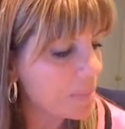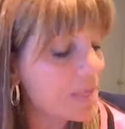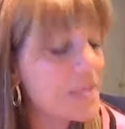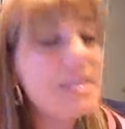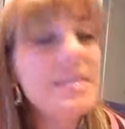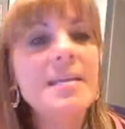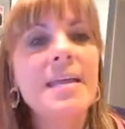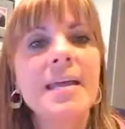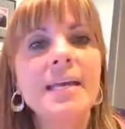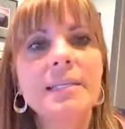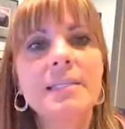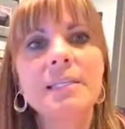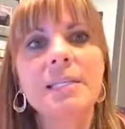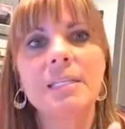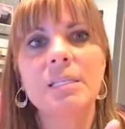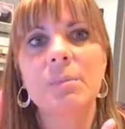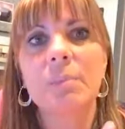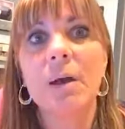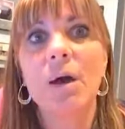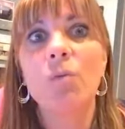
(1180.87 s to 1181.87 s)
the next
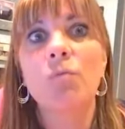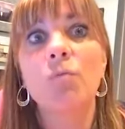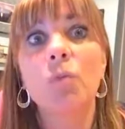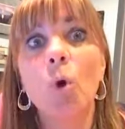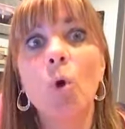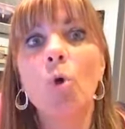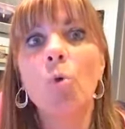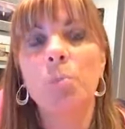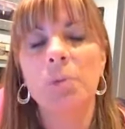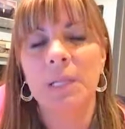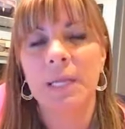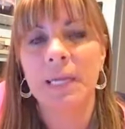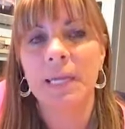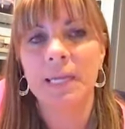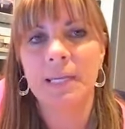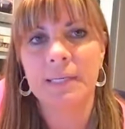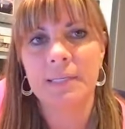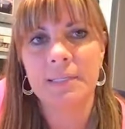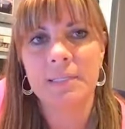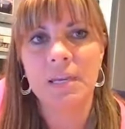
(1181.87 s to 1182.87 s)
is about role playing
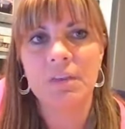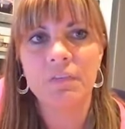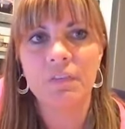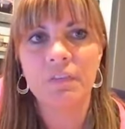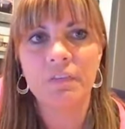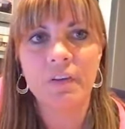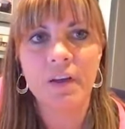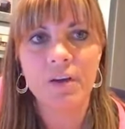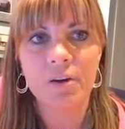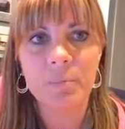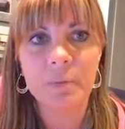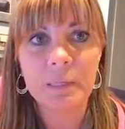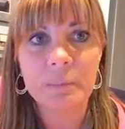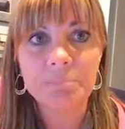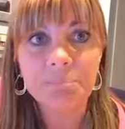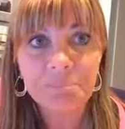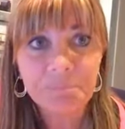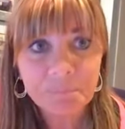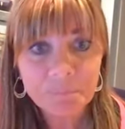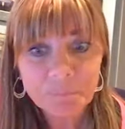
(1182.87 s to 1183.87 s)
in a safe environment.
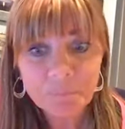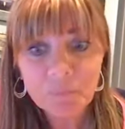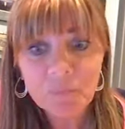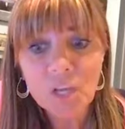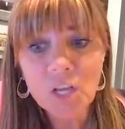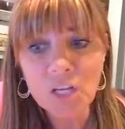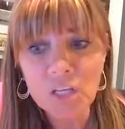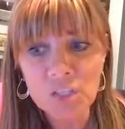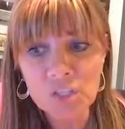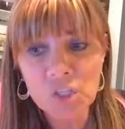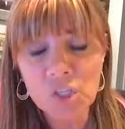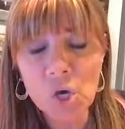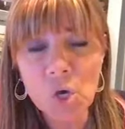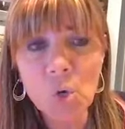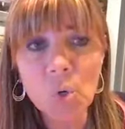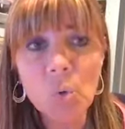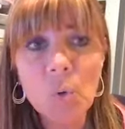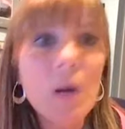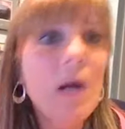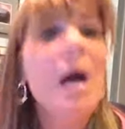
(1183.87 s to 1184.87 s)

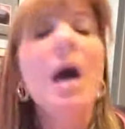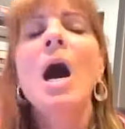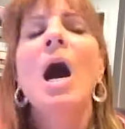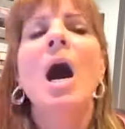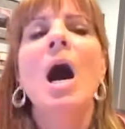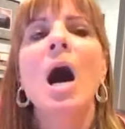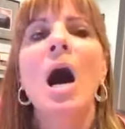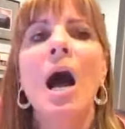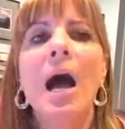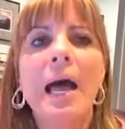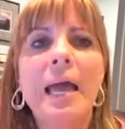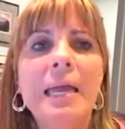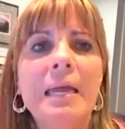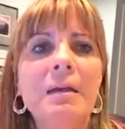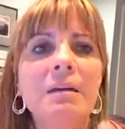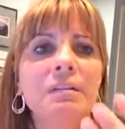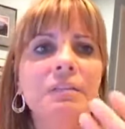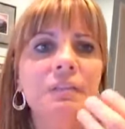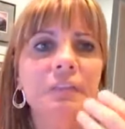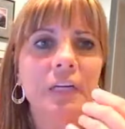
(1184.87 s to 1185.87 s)
So I
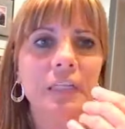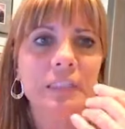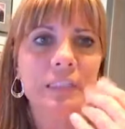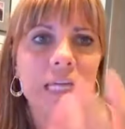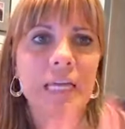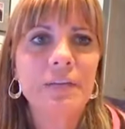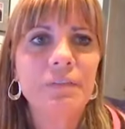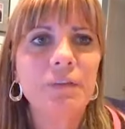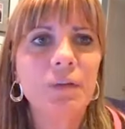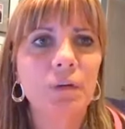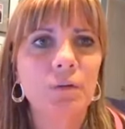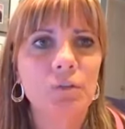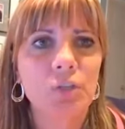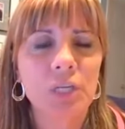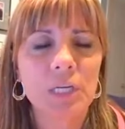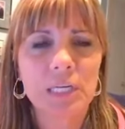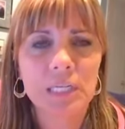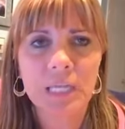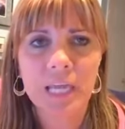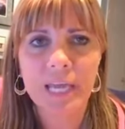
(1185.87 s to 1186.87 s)
have a lot of
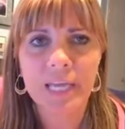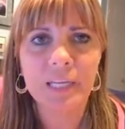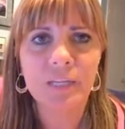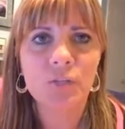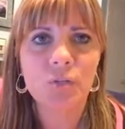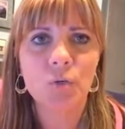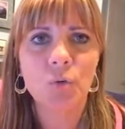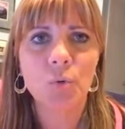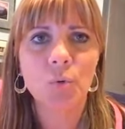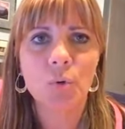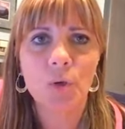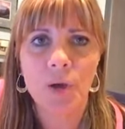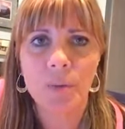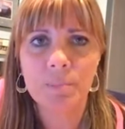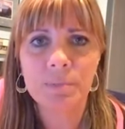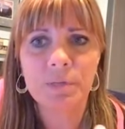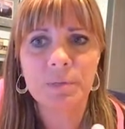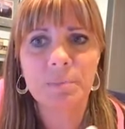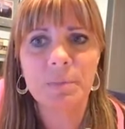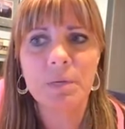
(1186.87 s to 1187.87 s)
coaching clients who come
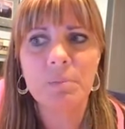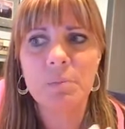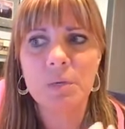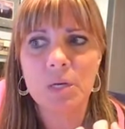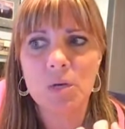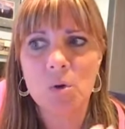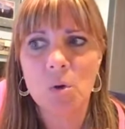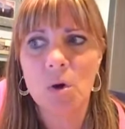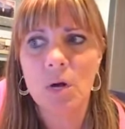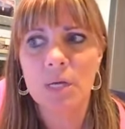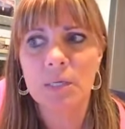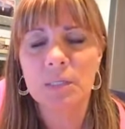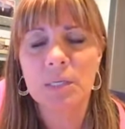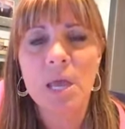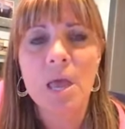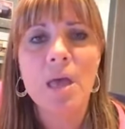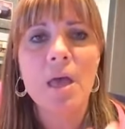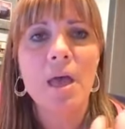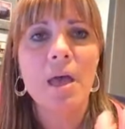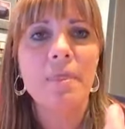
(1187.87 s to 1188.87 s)
to me because
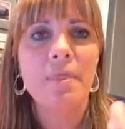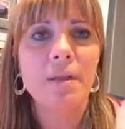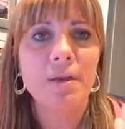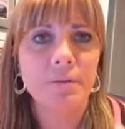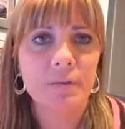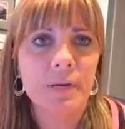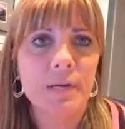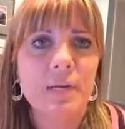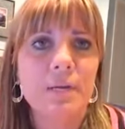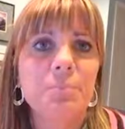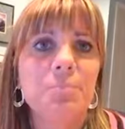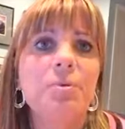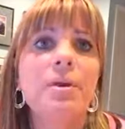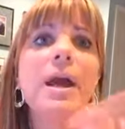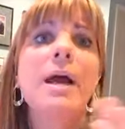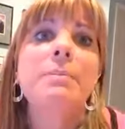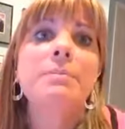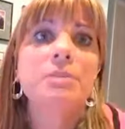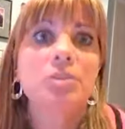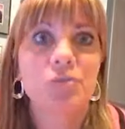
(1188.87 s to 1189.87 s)
they're in
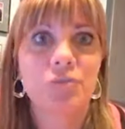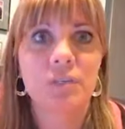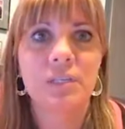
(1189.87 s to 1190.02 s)
perhaps a